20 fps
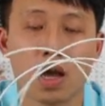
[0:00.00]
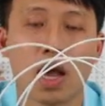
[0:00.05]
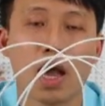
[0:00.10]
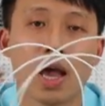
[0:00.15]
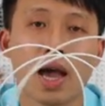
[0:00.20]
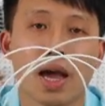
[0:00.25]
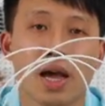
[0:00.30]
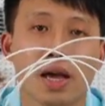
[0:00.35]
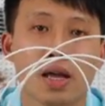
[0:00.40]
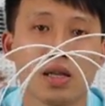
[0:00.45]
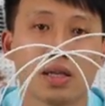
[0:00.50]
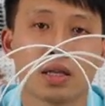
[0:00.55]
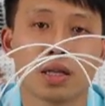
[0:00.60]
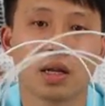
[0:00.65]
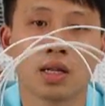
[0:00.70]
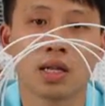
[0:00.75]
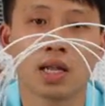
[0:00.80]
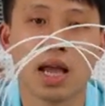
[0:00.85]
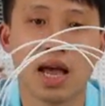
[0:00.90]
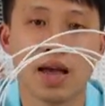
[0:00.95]
And
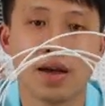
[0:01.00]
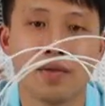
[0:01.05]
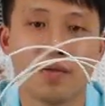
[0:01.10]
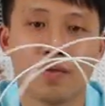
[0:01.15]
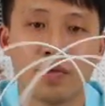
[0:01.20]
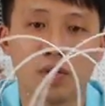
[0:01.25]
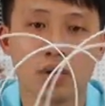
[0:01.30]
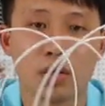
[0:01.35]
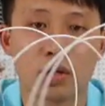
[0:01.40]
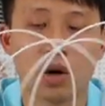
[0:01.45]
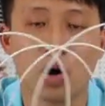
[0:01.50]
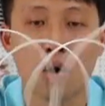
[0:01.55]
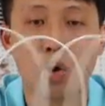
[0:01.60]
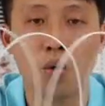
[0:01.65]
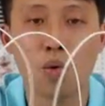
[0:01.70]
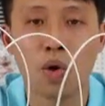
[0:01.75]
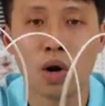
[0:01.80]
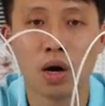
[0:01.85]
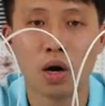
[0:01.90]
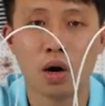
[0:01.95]
the
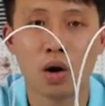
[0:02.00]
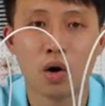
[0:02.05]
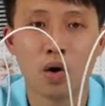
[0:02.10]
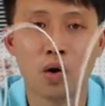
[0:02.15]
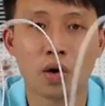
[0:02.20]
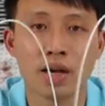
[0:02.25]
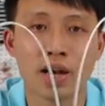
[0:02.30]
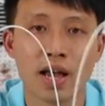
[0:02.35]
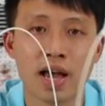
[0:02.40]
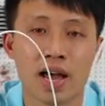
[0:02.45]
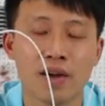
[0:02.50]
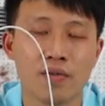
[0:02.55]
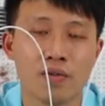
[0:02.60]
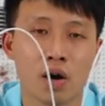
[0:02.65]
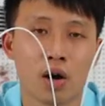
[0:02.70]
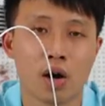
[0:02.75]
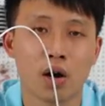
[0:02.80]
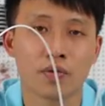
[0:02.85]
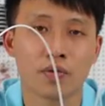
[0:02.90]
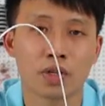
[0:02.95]
overall length
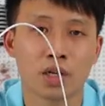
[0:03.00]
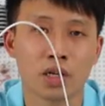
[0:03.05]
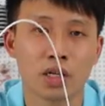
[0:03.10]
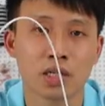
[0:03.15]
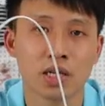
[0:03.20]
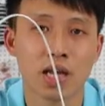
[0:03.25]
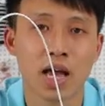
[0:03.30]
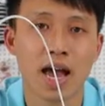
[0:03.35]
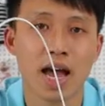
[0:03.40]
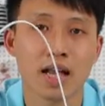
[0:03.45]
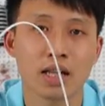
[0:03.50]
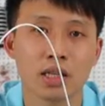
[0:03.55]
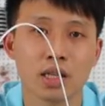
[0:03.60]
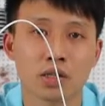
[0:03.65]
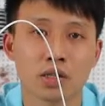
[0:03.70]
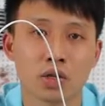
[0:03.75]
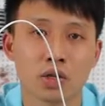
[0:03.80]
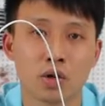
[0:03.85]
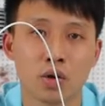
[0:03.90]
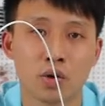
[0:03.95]
of this
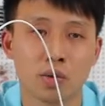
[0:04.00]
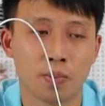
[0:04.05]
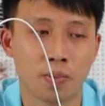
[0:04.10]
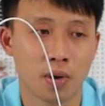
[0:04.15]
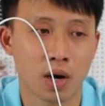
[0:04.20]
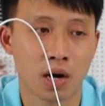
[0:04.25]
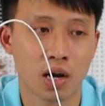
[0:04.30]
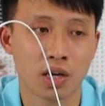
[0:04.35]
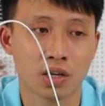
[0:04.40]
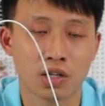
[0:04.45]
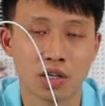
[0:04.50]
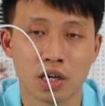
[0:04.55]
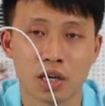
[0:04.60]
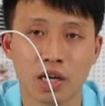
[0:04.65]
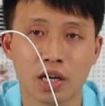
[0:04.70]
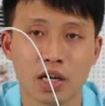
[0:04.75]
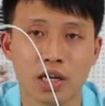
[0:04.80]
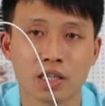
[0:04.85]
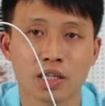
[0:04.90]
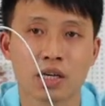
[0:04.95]
endoscope brush
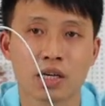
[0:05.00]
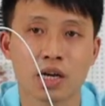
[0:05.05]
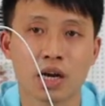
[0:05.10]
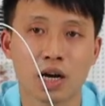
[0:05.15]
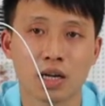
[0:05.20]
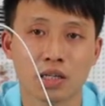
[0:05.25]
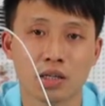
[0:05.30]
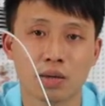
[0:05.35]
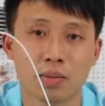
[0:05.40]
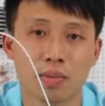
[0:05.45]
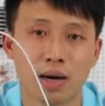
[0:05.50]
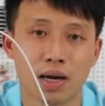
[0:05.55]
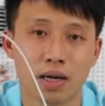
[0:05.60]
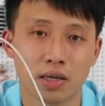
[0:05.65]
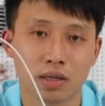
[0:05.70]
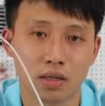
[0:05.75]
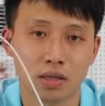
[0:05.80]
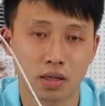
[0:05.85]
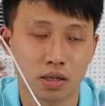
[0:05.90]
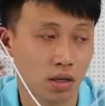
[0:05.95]
is
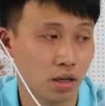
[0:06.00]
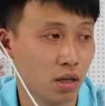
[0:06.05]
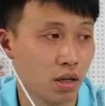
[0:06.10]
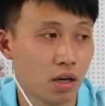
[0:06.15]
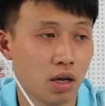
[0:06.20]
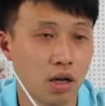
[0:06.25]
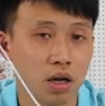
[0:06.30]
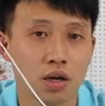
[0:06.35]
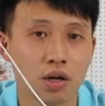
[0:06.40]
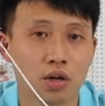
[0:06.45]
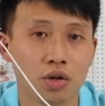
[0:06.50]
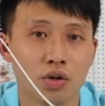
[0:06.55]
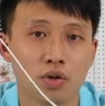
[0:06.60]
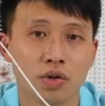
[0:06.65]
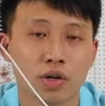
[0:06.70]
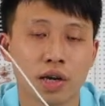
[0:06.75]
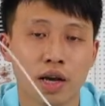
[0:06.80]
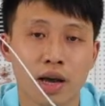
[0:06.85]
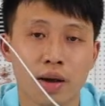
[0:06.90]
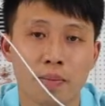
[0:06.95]
customized. You
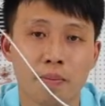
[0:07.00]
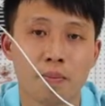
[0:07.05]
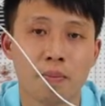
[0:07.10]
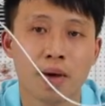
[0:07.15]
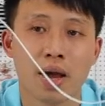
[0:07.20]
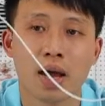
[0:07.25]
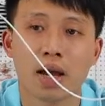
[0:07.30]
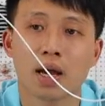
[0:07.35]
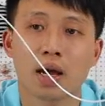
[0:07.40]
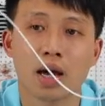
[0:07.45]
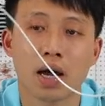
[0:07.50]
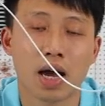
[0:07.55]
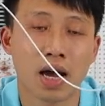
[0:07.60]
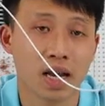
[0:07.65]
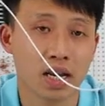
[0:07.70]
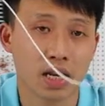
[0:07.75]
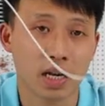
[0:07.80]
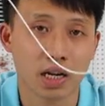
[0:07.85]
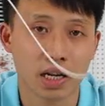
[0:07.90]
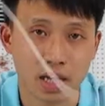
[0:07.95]
can make
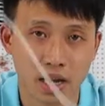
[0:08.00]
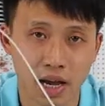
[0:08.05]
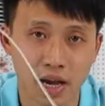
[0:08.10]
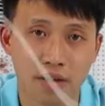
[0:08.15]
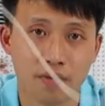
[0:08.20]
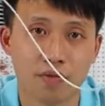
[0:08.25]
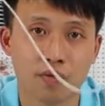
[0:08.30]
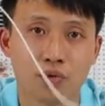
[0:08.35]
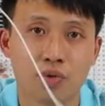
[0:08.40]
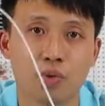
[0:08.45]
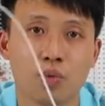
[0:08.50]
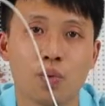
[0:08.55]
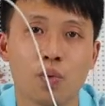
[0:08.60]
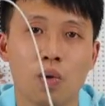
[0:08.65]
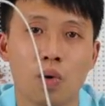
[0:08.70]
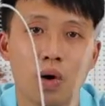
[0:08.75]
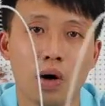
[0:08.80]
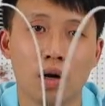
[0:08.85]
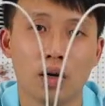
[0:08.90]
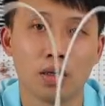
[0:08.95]
any length you
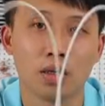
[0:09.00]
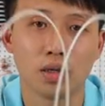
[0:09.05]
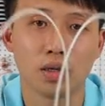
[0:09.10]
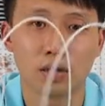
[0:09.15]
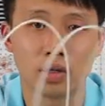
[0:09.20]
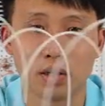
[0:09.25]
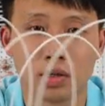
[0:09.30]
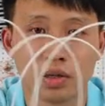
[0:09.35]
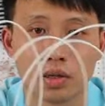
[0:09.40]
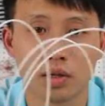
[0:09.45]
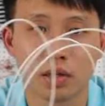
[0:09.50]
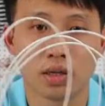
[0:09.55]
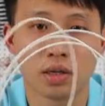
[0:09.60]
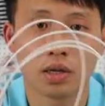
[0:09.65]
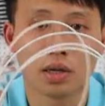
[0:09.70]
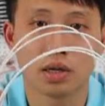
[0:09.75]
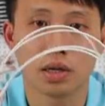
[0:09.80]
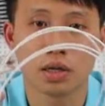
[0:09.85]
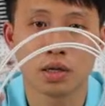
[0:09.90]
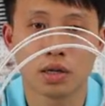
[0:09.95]
want.
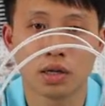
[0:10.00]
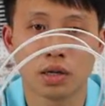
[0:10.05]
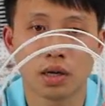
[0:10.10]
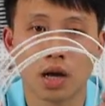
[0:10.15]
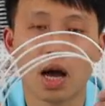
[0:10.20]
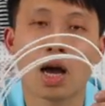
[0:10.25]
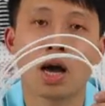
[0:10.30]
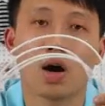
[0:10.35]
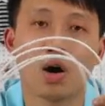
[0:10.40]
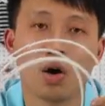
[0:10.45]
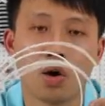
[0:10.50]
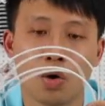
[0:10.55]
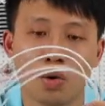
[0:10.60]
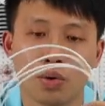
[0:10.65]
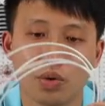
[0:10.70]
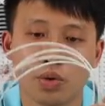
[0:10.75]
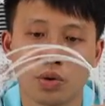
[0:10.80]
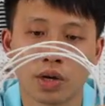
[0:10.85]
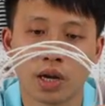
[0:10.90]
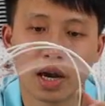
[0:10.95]
I
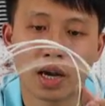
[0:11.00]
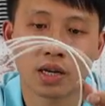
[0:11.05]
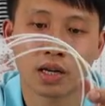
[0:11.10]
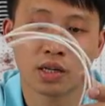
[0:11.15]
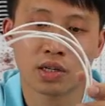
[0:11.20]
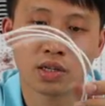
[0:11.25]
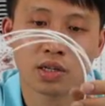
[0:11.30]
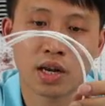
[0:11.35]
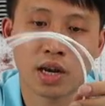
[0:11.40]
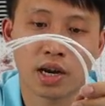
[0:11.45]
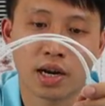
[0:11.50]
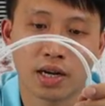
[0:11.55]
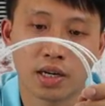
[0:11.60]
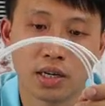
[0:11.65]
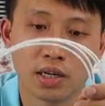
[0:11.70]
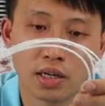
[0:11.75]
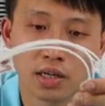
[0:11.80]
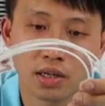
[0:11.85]
hope you can understand.